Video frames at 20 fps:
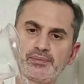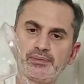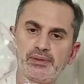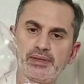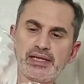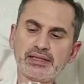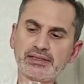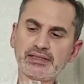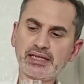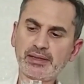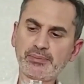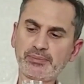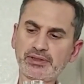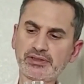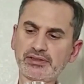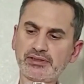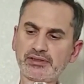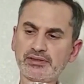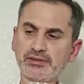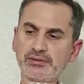As
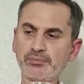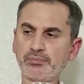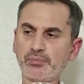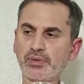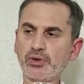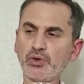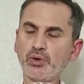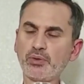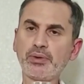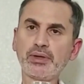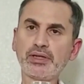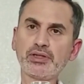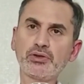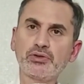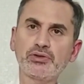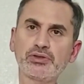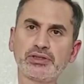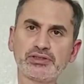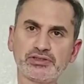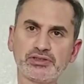chemists, we normally
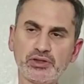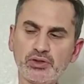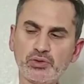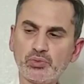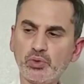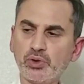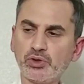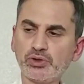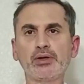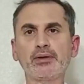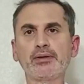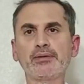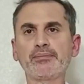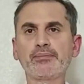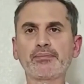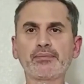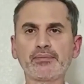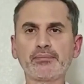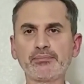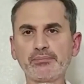use distilled water.
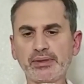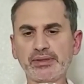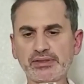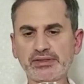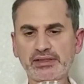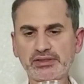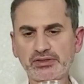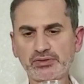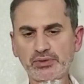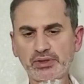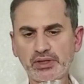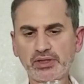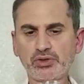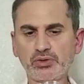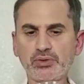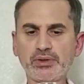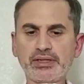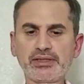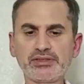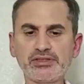But since we are
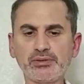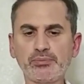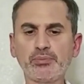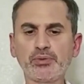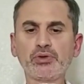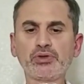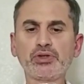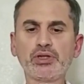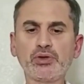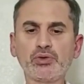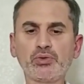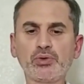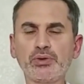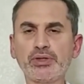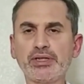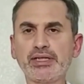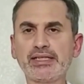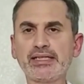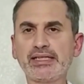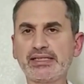doing a simple general
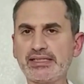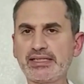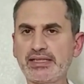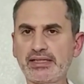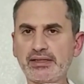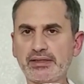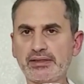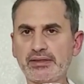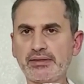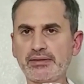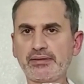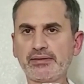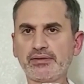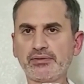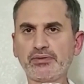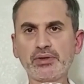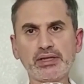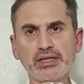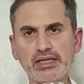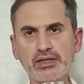cleaning here,
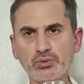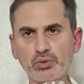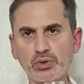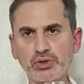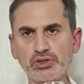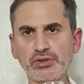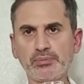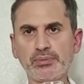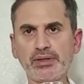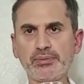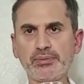drinking water may